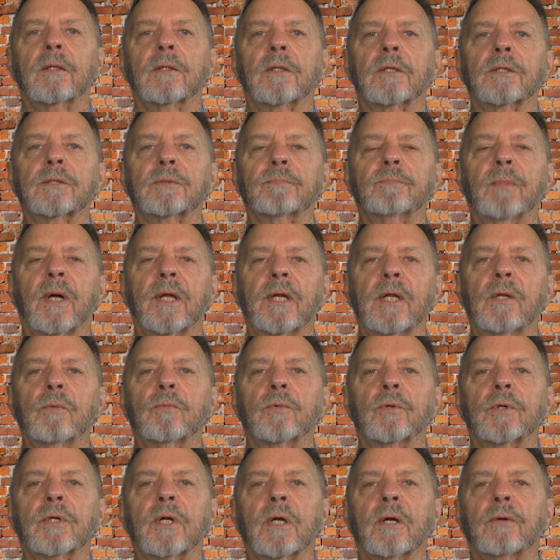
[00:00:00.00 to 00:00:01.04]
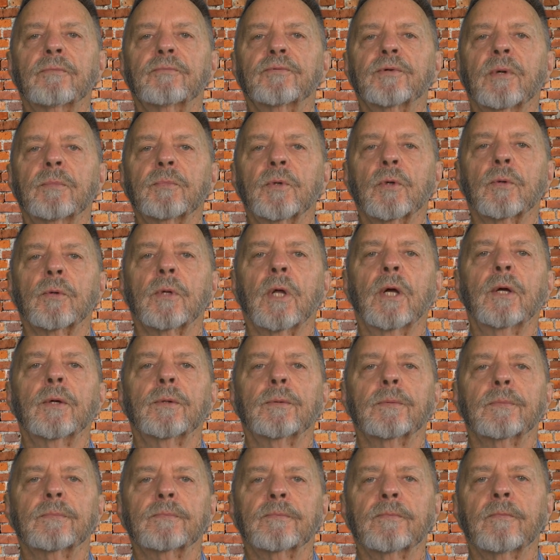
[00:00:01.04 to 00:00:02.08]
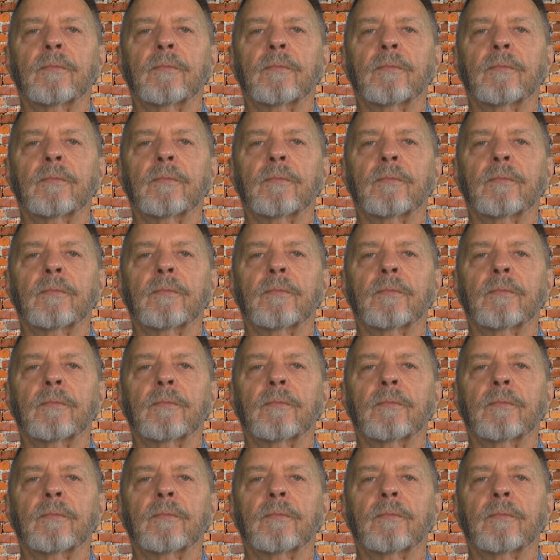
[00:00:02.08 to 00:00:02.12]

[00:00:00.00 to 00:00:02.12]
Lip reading: This money will come from your loan.